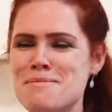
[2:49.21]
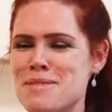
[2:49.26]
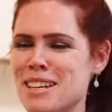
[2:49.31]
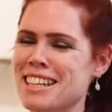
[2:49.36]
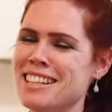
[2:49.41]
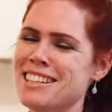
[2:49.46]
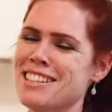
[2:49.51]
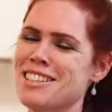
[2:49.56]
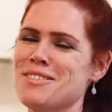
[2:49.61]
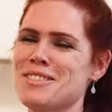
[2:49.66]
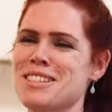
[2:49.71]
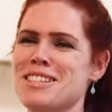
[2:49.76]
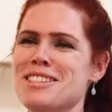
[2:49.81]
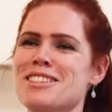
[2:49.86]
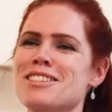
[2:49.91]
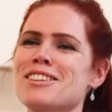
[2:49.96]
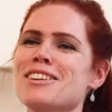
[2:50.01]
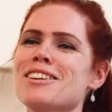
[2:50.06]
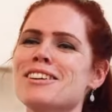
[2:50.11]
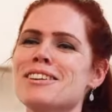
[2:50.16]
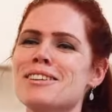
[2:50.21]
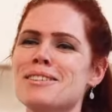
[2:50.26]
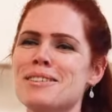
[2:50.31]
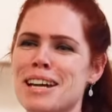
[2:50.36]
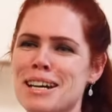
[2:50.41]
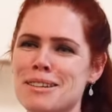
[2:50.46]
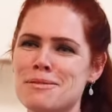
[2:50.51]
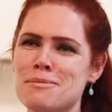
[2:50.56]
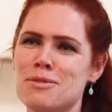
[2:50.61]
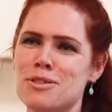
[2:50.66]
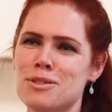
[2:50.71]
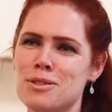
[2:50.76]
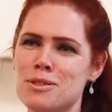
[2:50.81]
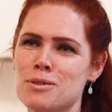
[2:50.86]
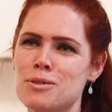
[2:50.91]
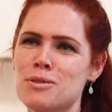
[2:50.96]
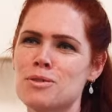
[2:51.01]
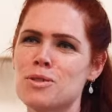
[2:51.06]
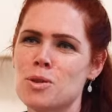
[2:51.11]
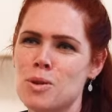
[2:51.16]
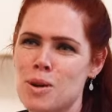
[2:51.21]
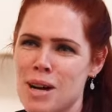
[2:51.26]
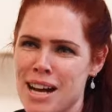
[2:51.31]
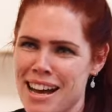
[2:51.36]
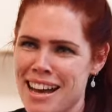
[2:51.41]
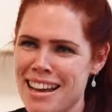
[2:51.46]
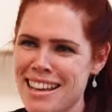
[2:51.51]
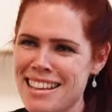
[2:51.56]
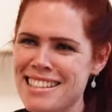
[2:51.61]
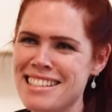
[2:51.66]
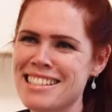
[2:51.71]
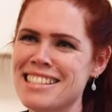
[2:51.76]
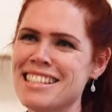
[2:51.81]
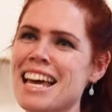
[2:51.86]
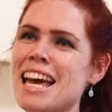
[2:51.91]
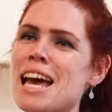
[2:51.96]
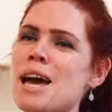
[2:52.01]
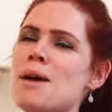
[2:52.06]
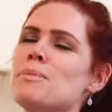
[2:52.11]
because she was so helpful for us,